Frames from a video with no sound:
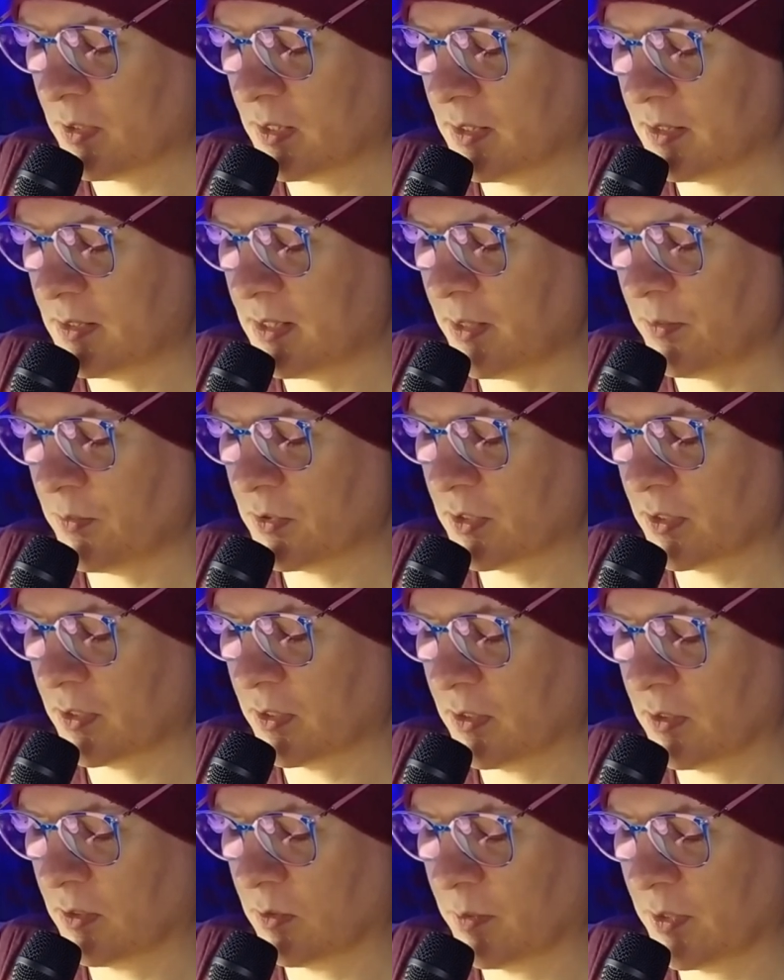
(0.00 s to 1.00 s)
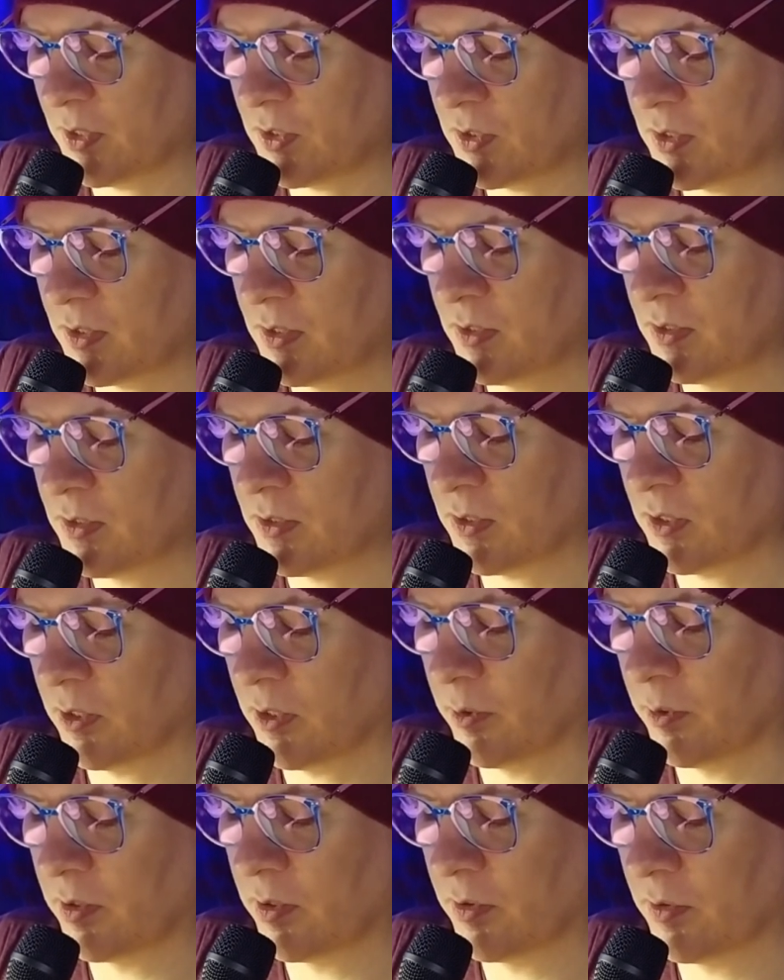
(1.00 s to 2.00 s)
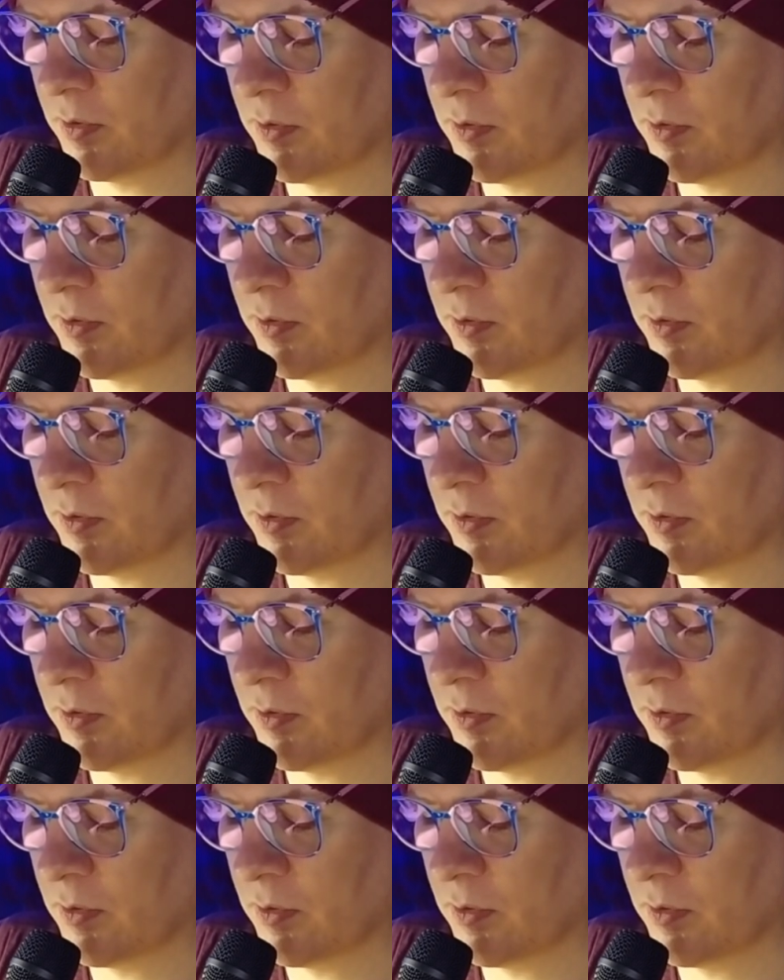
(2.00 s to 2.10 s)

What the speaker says: seems the girl wished to go on